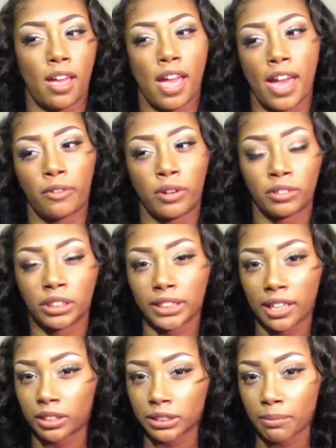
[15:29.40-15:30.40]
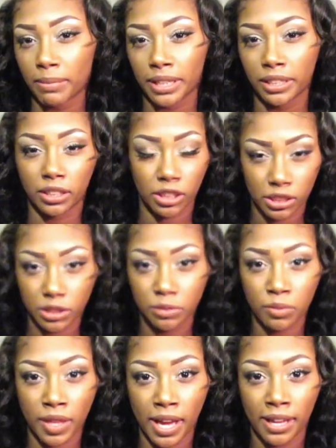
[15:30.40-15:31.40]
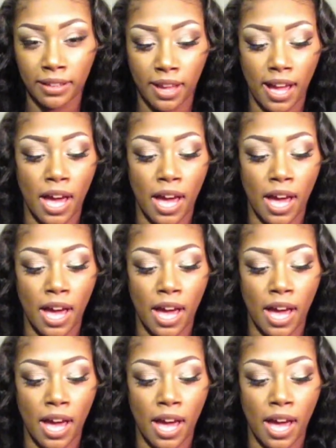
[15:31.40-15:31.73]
I don't understand how somebody could do that.